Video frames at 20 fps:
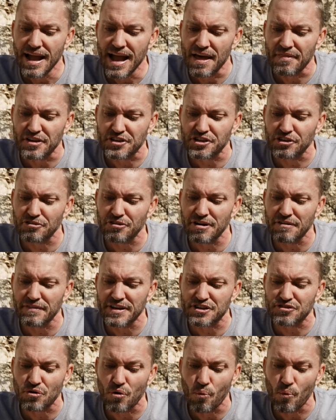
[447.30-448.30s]
And the children of
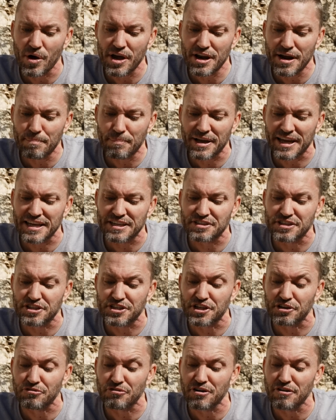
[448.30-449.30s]
Israel went up against the
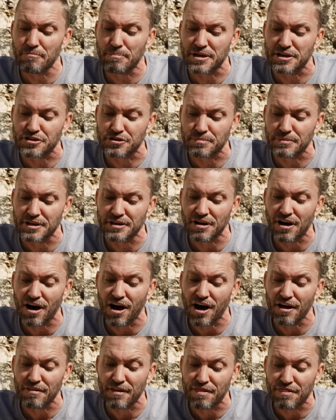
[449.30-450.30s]
children of Benjamin
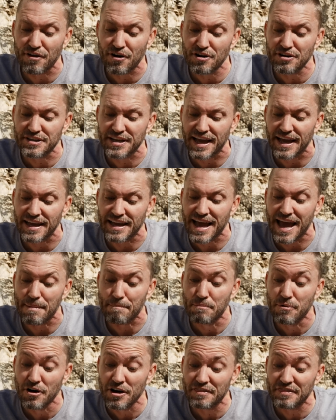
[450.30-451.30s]
on the third day,
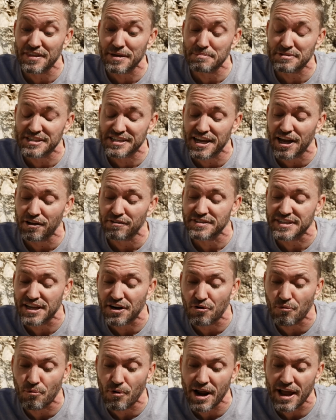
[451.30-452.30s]
and put themselves in
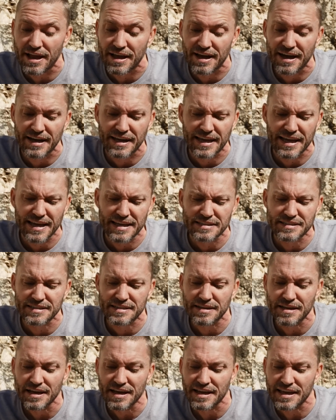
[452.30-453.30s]
array
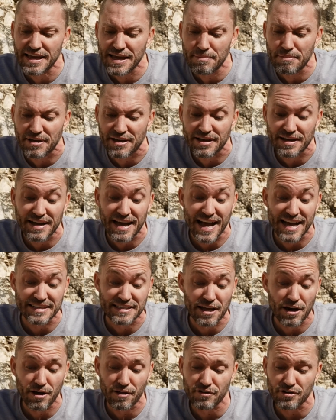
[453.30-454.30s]
against Gibeah as
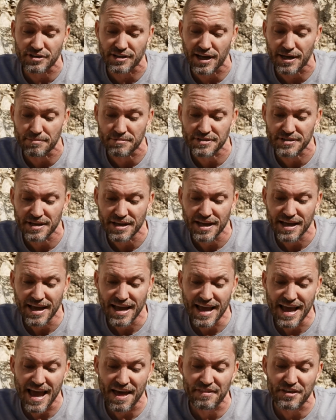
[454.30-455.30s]
at other times.
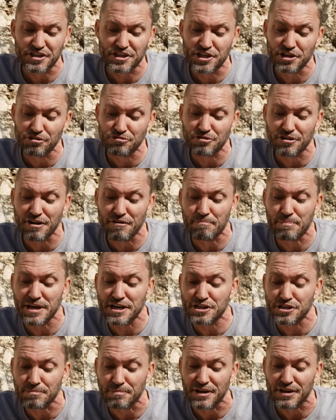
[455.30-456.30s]
And the children of
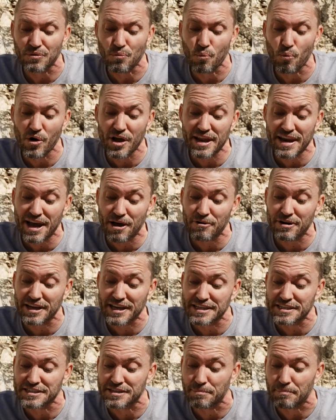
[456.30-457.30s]
Benjamin went out
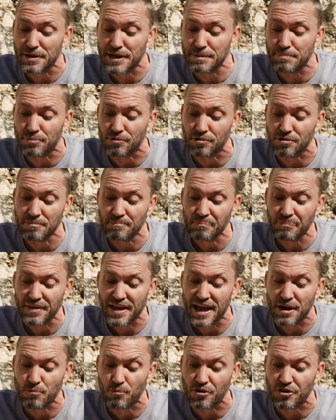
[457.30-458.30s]
against the people,
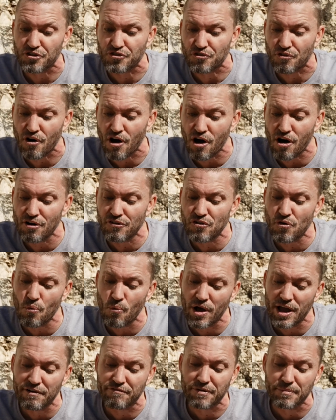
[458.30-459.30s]
and were drawn
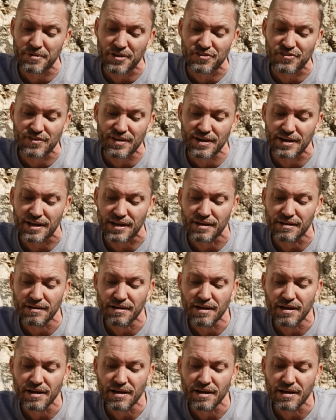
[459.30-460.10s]
away from the city.